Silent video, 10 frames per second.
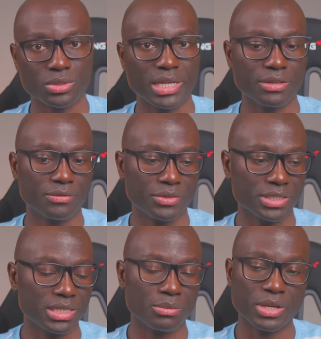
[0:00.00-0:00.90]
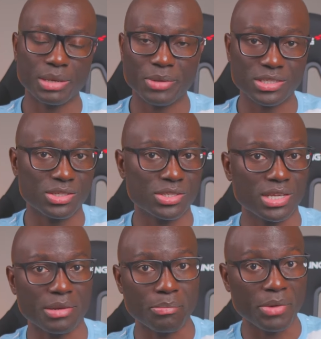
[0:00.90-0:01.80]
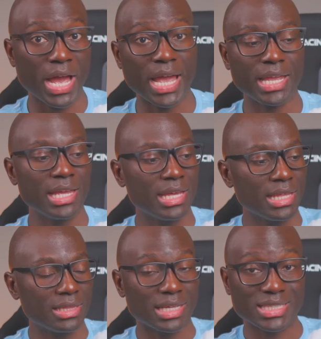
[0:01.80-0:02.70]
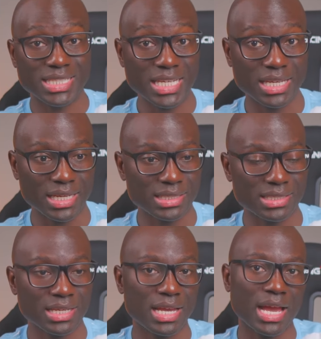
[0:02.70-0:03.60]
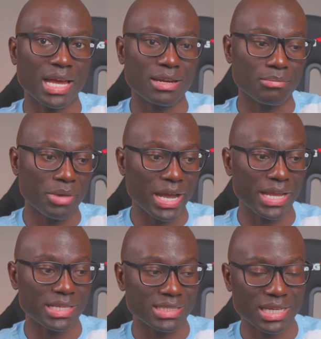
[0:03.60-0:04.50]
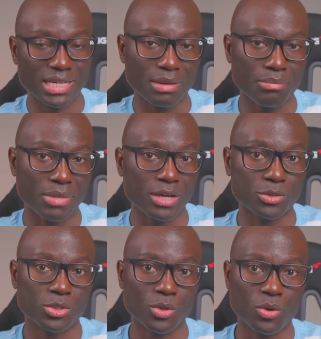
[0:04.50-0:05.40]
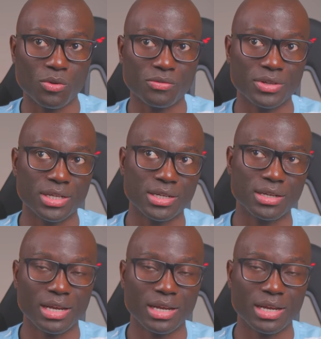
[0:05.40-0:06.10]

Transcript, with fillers: Like, for example, passengers can buy their ticket and buy a certain amount of uh,